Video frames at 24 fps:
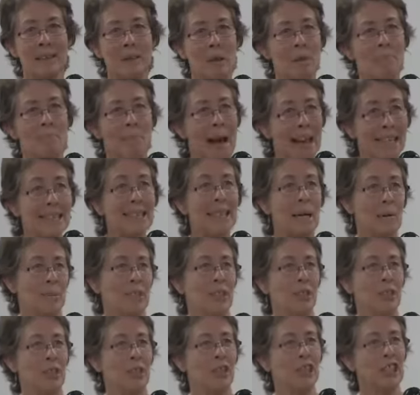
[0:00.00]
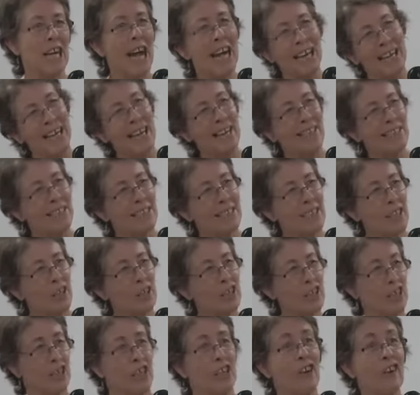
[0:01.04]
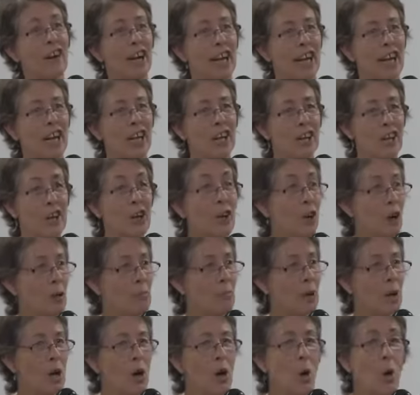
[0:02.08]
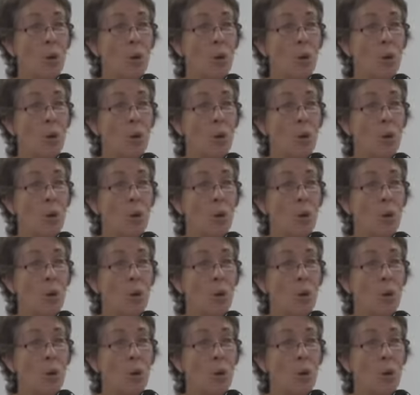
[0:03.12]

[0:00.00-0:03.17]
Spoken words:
upsurge against the austerity in Europe,